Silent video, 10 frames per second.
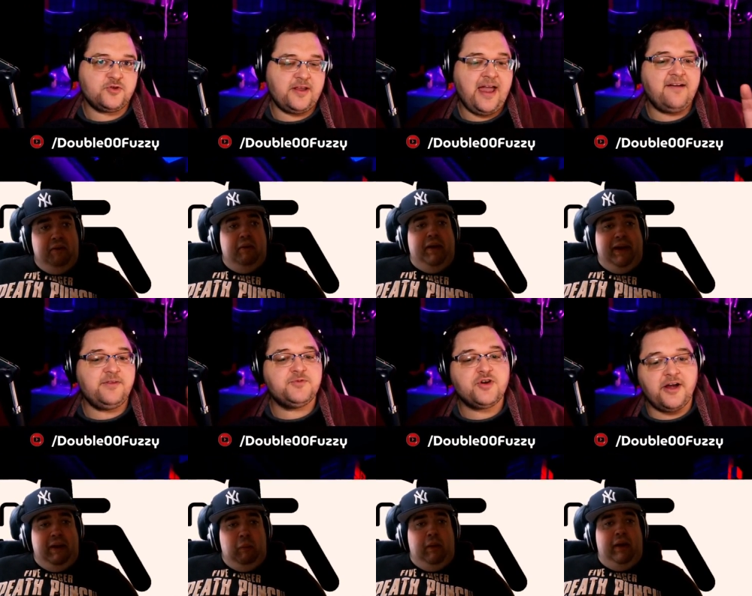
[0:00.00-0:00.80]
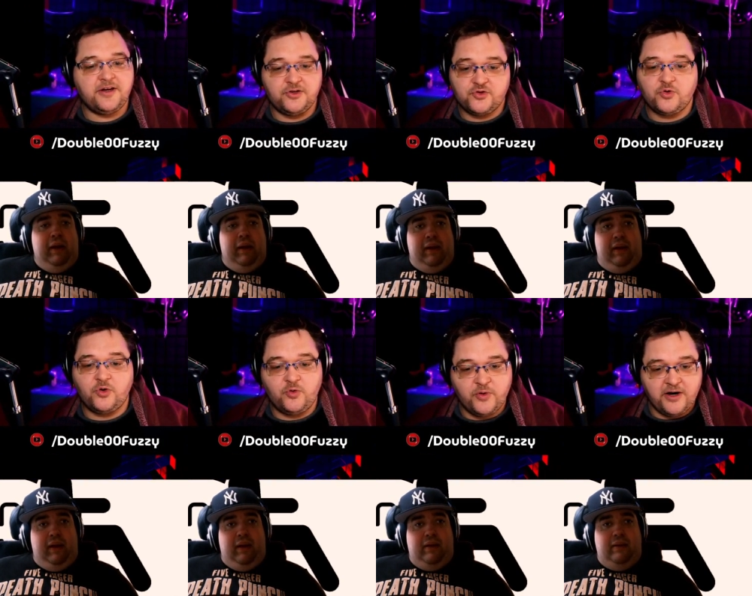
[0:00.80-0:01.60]
Speaker 1: have them try and control
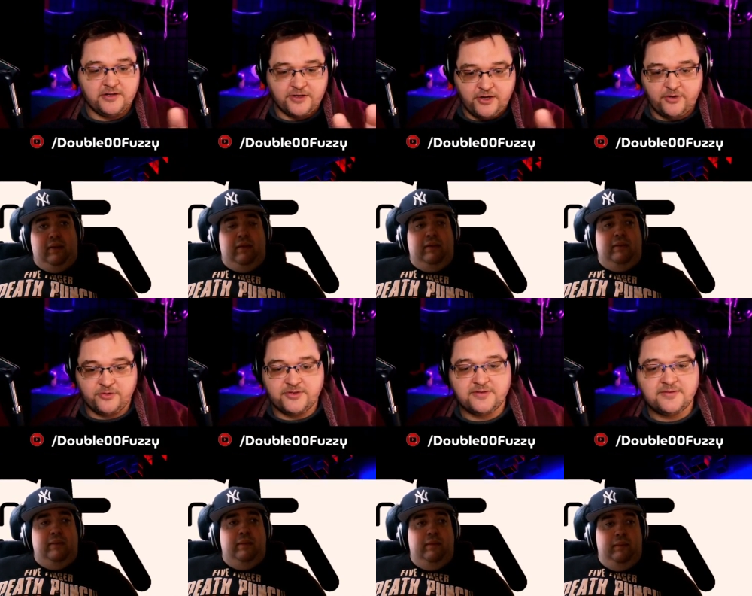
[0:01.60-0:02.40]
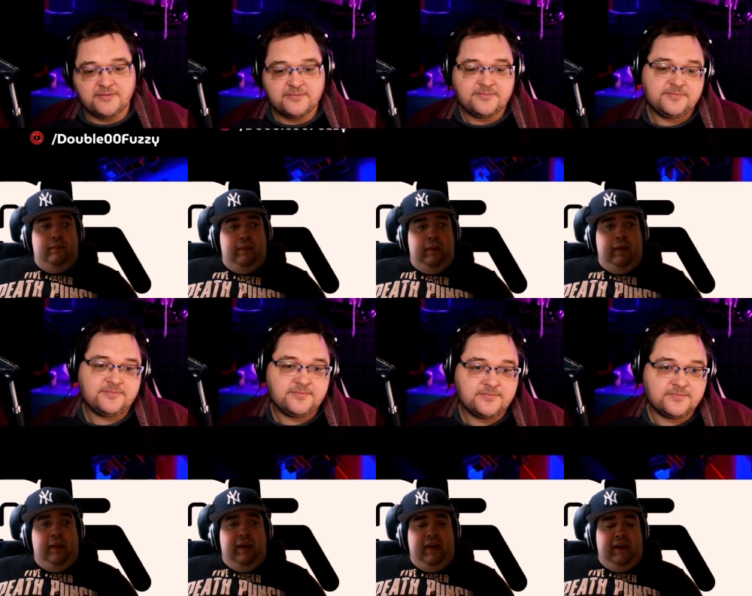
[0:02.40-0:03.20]
where it goes.
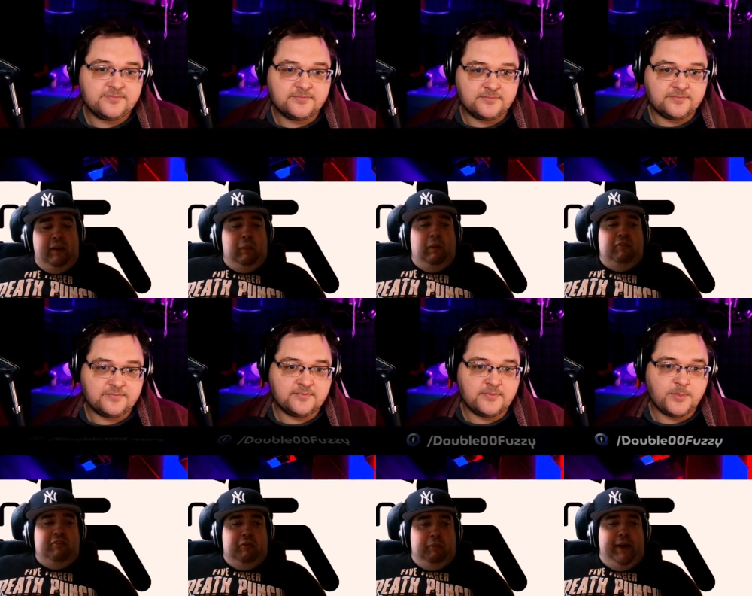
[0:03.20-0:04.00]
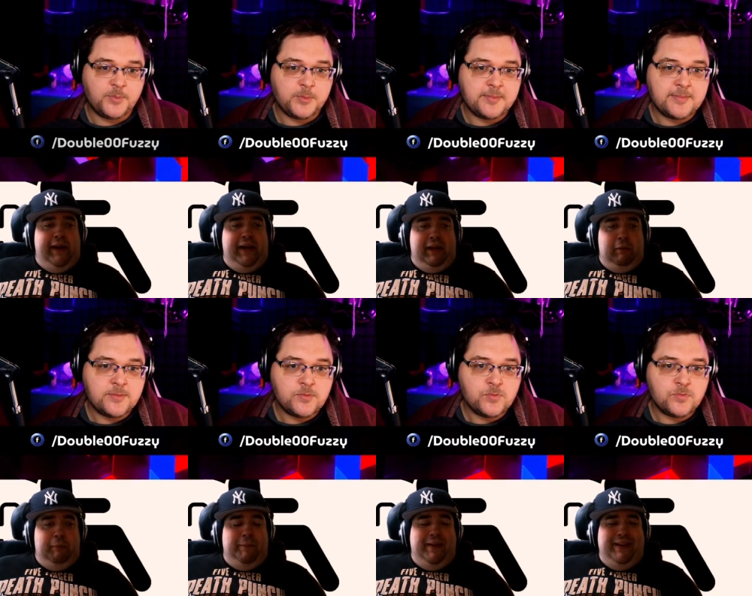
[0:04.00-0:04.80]
Speaker 2: You're also right. It
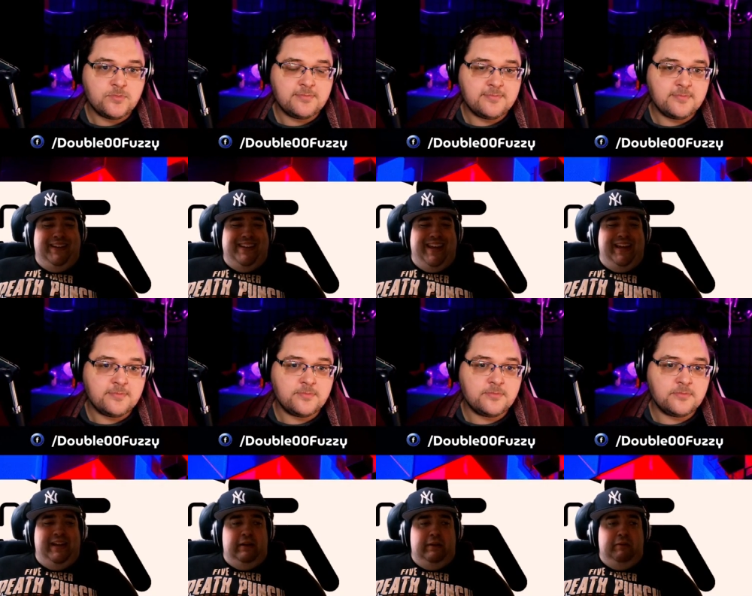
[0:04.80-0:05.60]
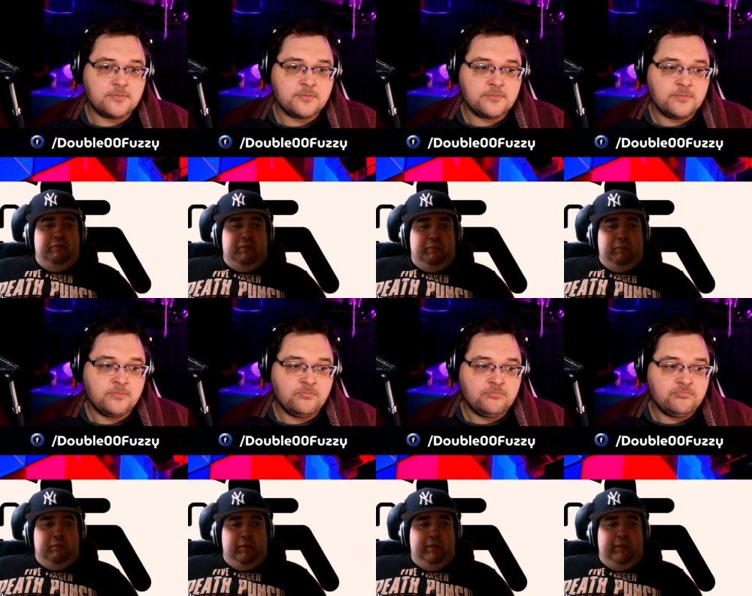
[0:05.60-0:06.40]
could be a date of some
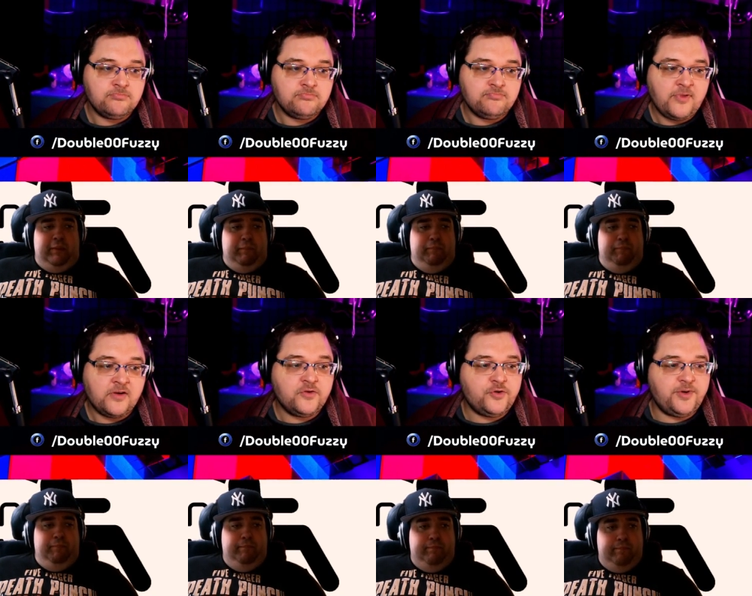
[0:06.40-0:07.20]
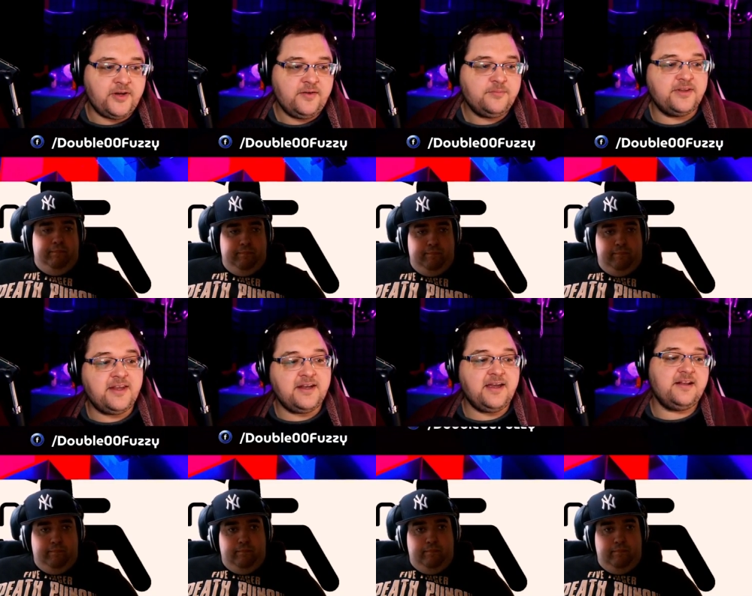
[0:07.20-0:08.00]
sort.
Speaker 1: Could be. But then
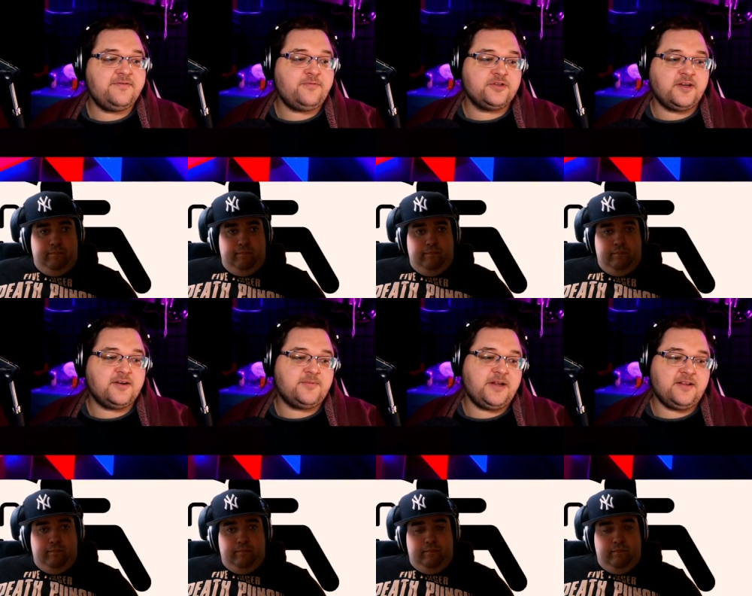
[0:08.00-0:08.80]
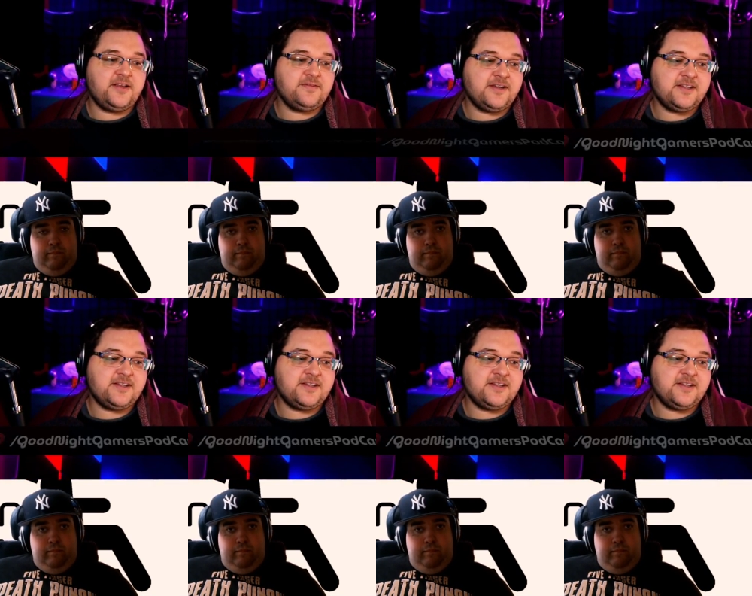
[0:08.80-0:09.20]
again, if we're talking about 11, like I